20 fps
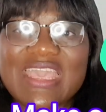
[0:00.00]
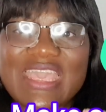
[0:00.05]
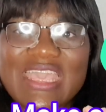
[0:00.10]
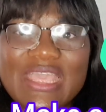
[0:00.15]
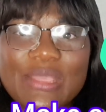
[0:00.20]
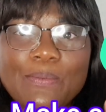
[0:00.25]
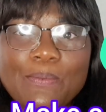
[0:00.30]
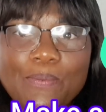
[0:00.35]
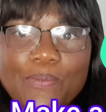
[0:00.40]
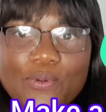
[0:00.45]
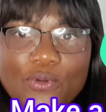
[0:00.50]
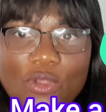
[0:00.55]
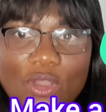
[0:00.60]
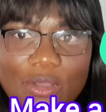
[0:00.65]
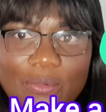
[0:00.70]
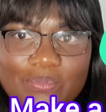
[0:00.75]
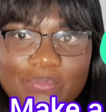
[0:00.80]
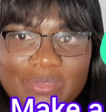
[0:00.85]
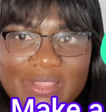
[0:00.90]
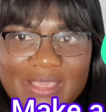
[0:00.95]
in
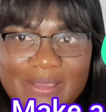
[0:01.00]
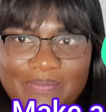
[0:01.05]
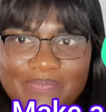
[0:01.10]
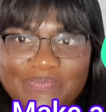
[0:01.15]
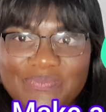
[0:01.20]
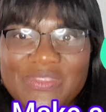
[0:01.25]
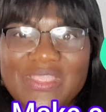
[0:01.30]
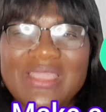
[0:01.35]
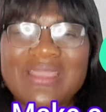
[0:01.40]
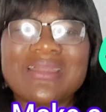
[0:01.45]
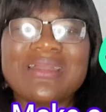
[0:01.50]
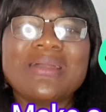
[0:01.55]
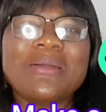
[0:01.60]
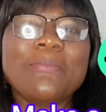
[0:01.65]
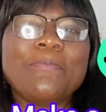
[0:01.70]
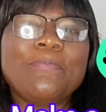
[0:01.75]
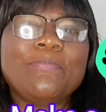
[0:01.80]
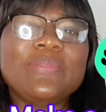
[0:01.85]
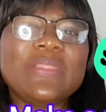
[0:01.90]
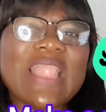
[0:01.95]
problem.
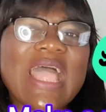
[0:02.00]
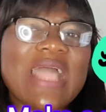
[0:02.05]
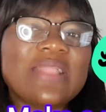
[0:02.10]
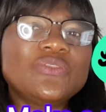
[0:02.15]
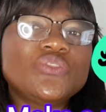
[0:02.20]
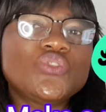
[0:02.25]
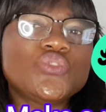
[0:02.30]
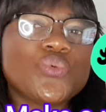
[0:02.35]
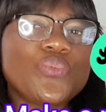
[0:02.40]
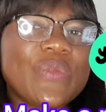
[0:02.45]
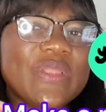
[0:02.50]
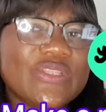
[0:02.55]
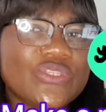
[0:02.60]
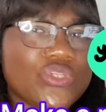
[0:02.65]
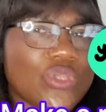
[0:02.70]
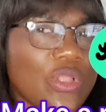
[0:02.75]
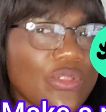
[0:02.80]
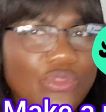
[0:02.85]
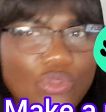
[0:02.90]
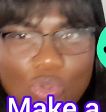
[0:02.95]
Plan to
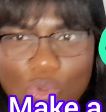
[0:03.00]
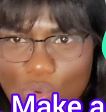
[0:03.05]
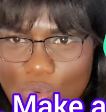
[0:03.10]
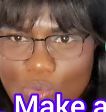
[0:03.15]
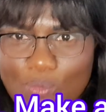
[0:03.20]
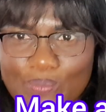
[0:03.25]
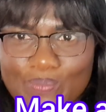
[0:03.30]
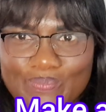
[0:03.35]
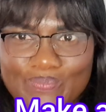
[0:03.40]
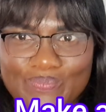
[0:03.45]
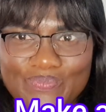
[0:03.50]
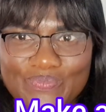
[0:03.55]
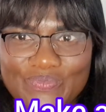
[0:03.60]
return home.